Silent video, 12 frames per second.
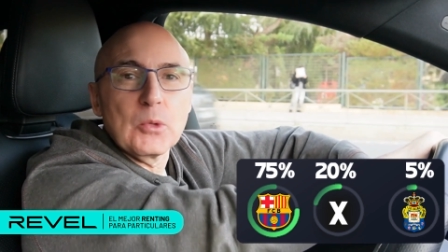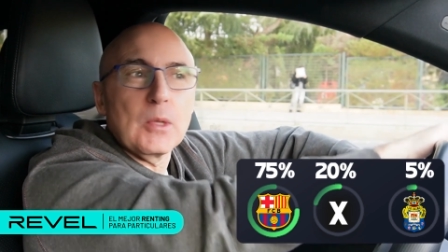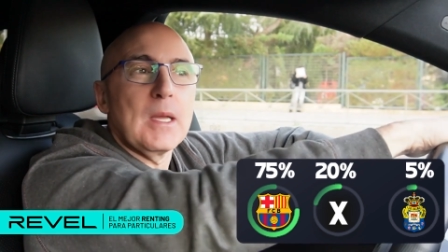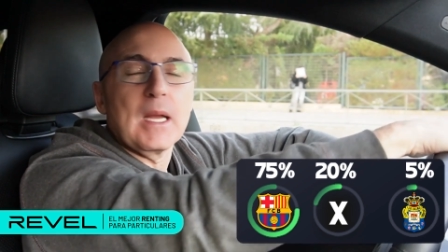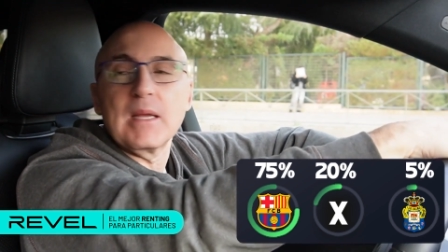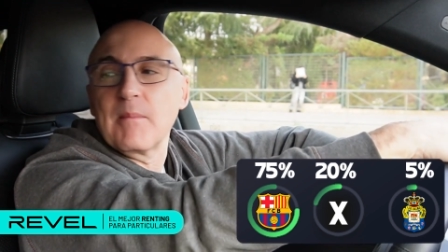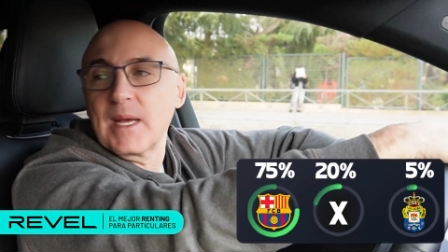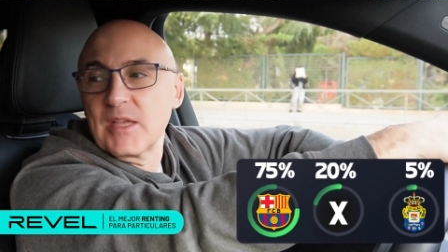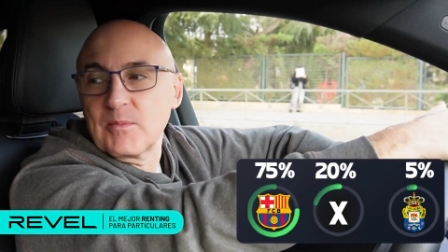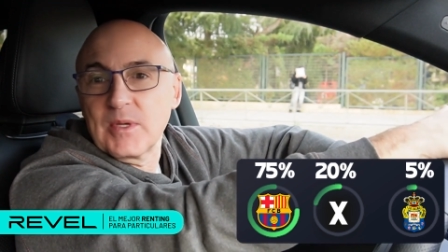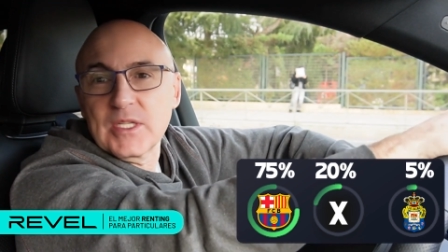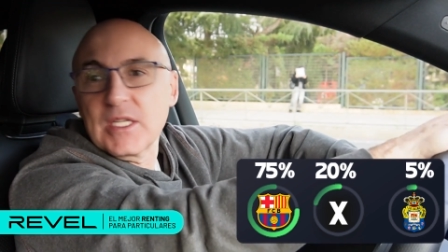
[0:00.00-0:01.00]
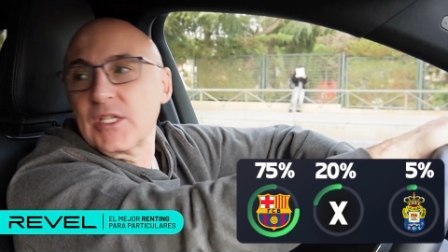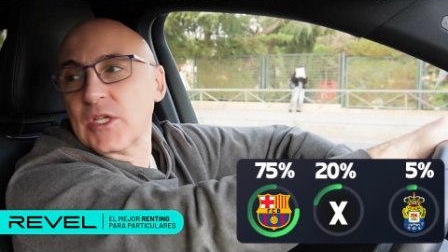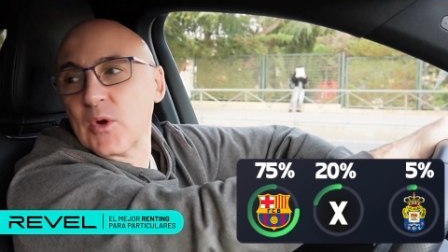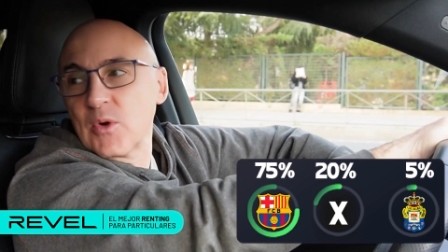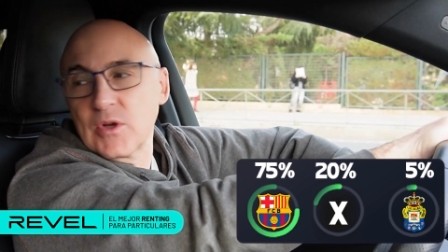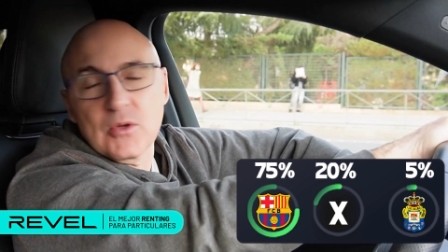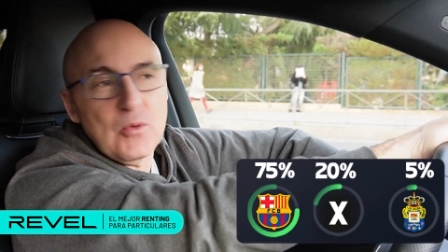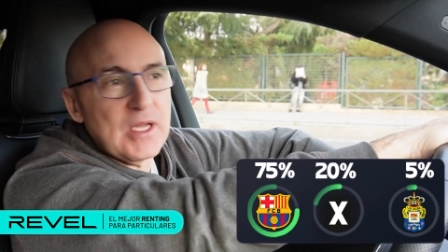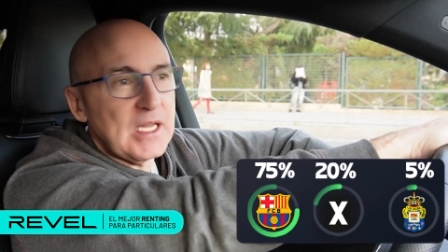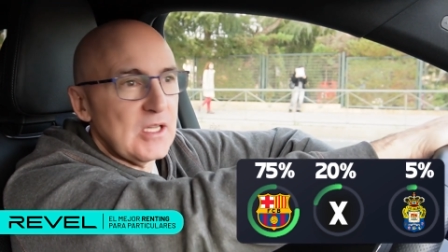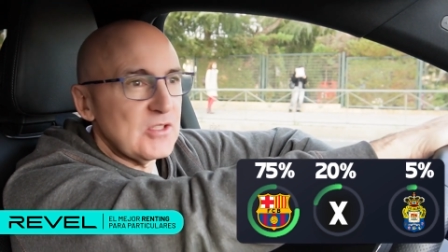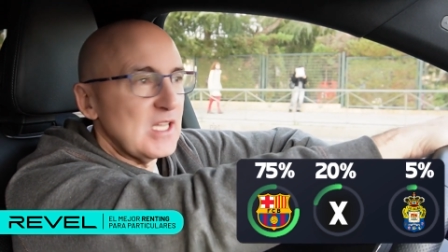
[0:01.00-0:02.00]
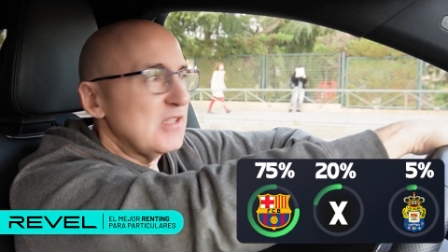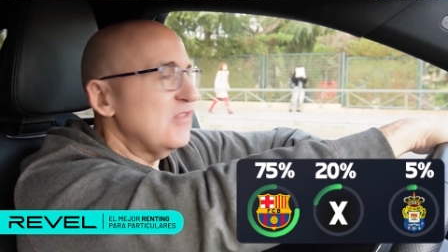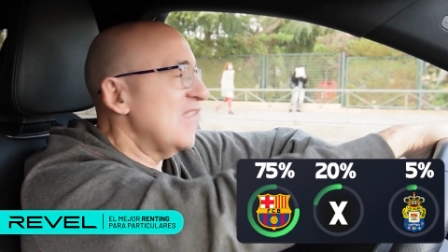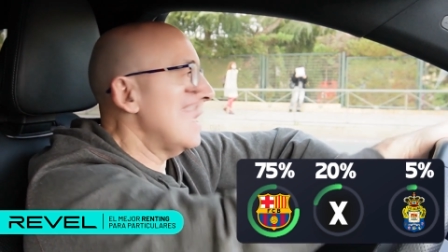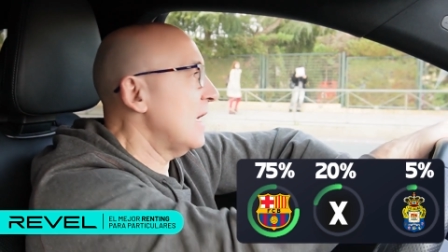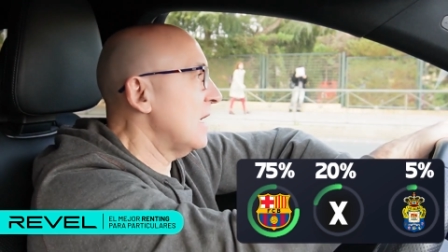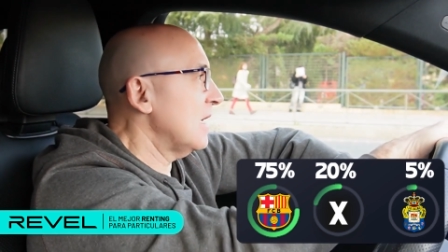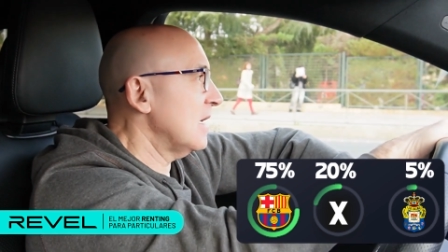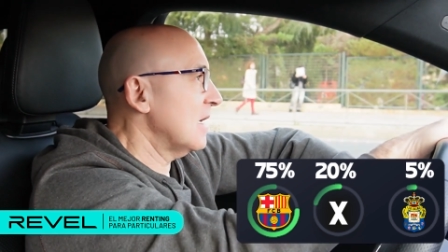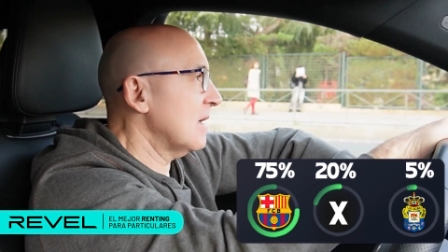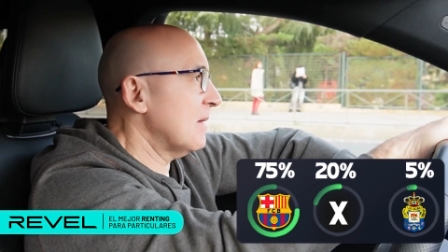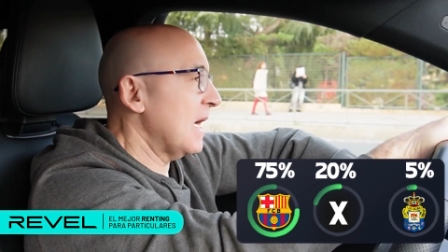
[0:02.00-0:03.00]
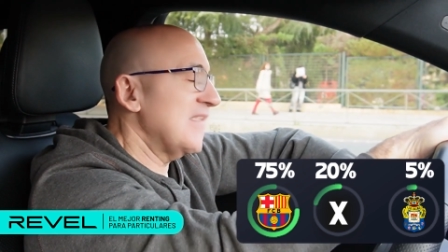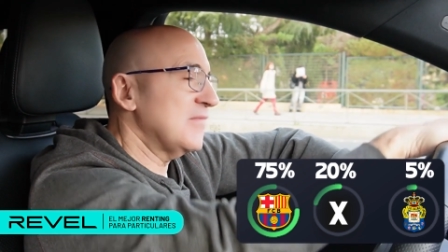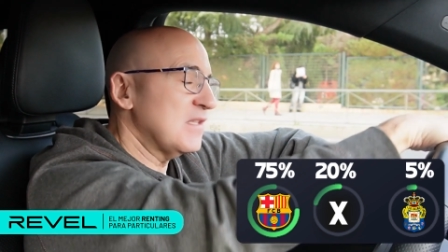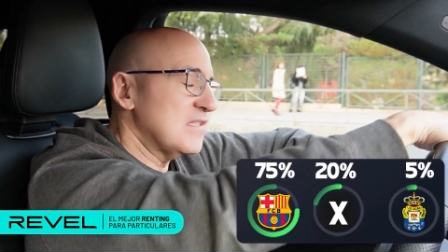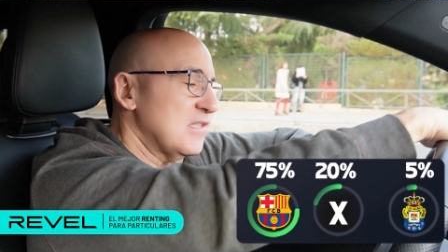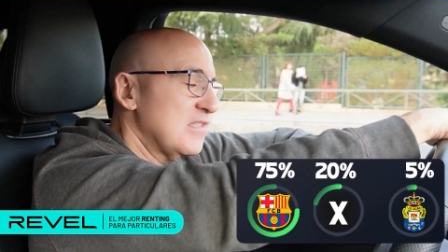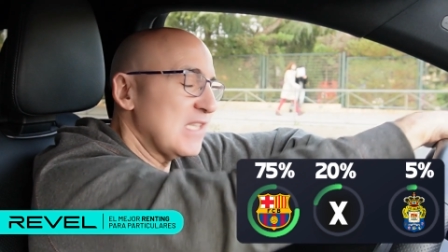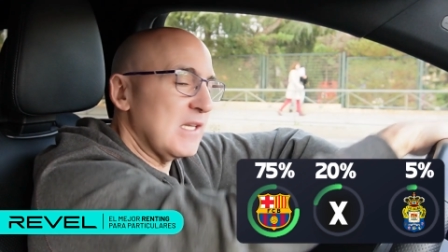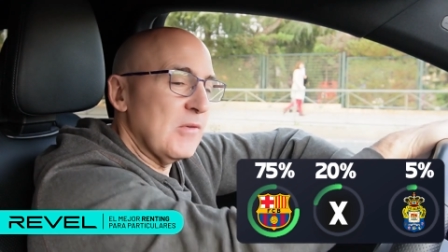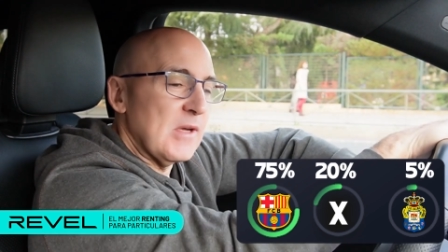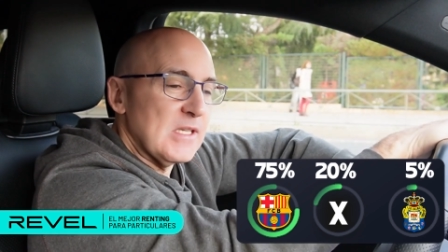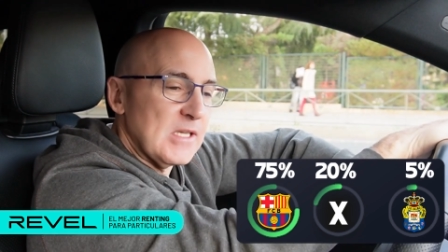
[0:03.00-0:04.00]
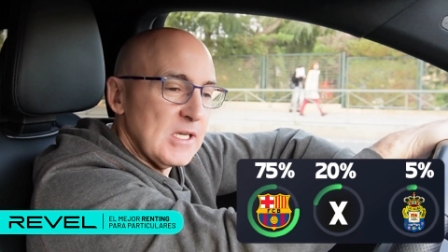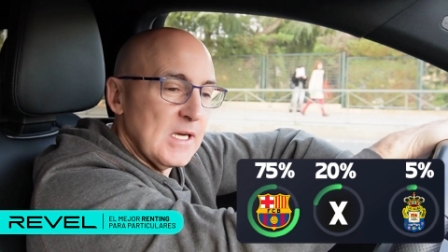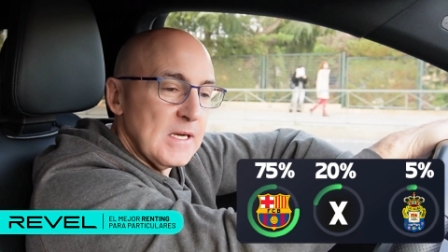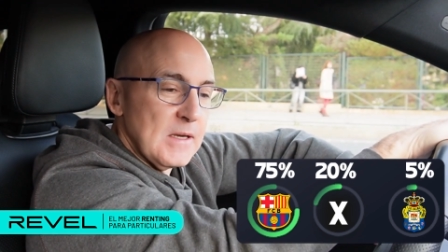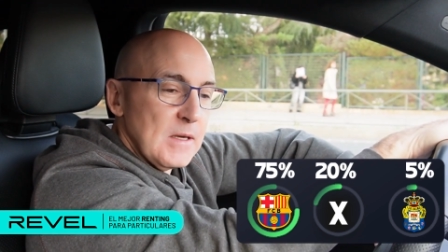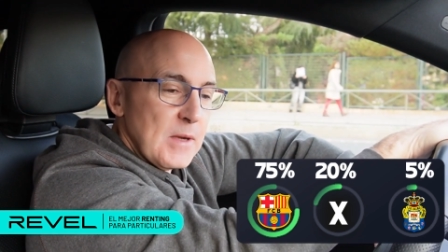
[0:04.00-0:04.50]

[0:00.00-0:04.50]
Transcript: In that match, Brindisi scores, winning on January 3rd. Barca wins on January 3rd.